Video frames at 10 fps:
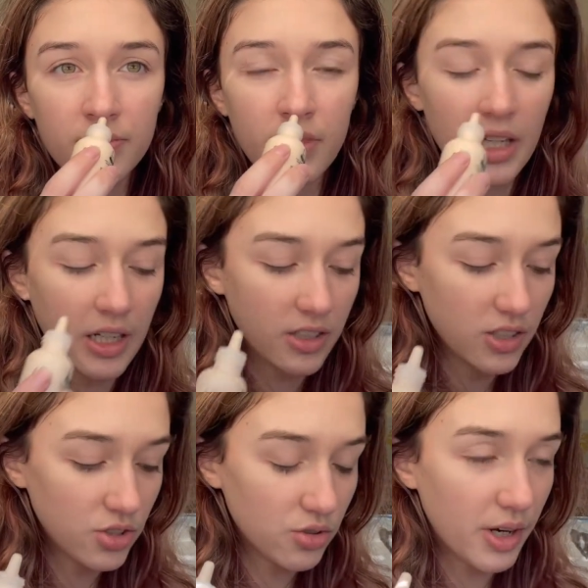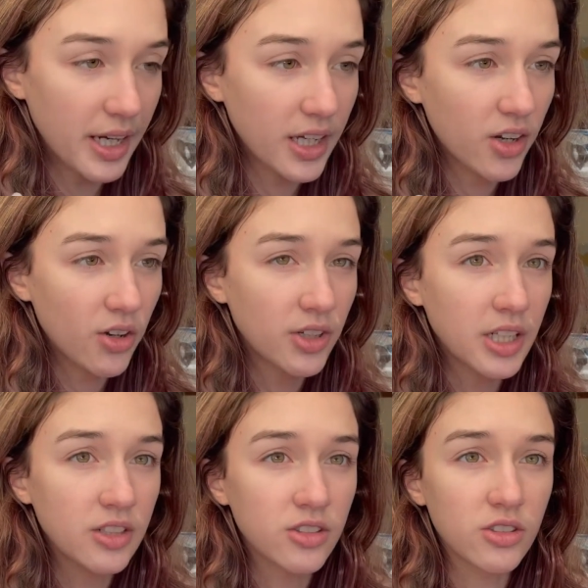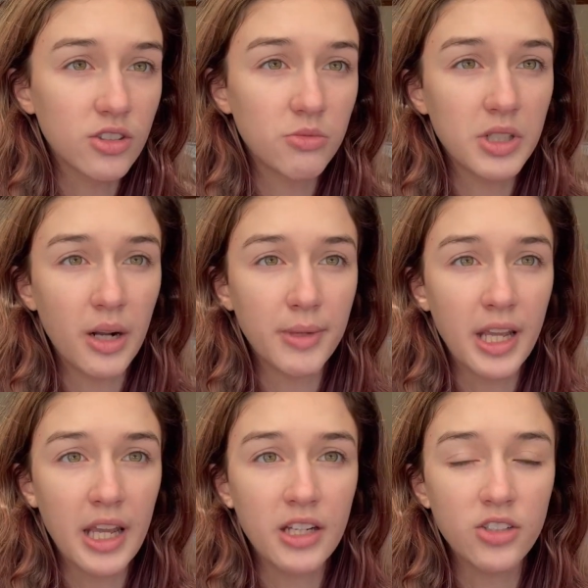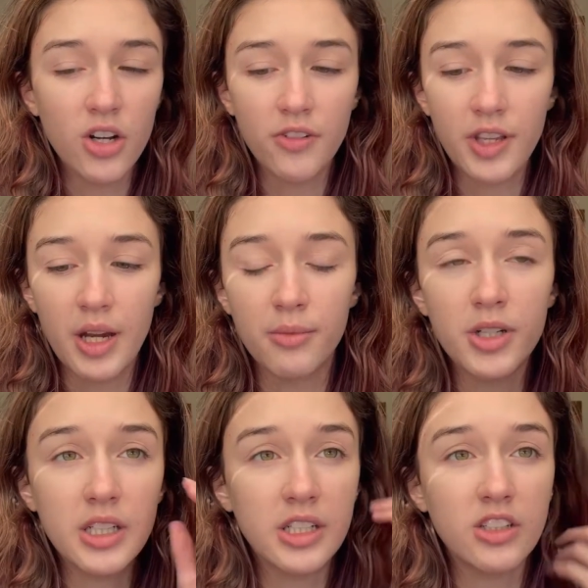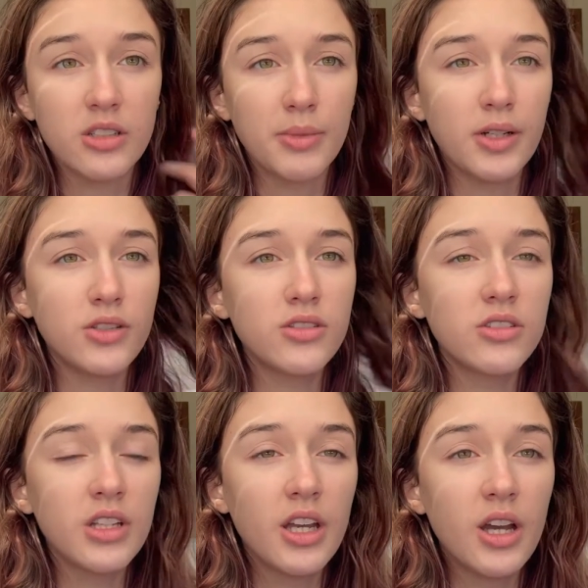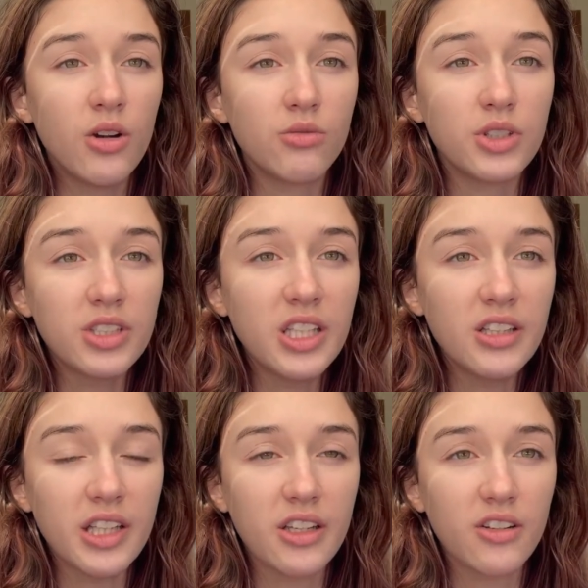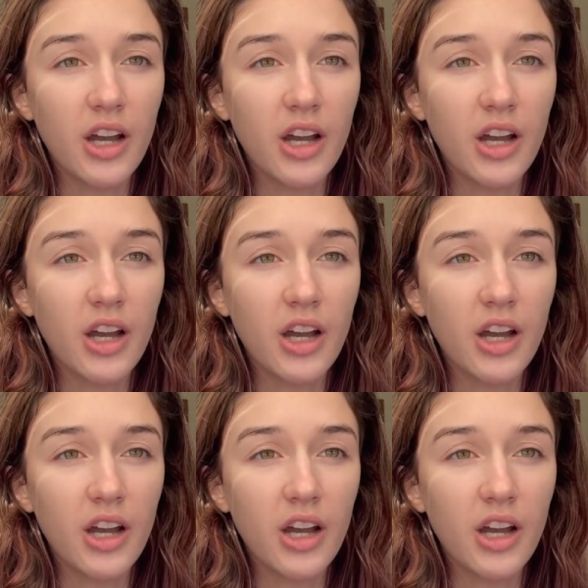And I did try it already just a little bit on my hand off camera, and it smells really like,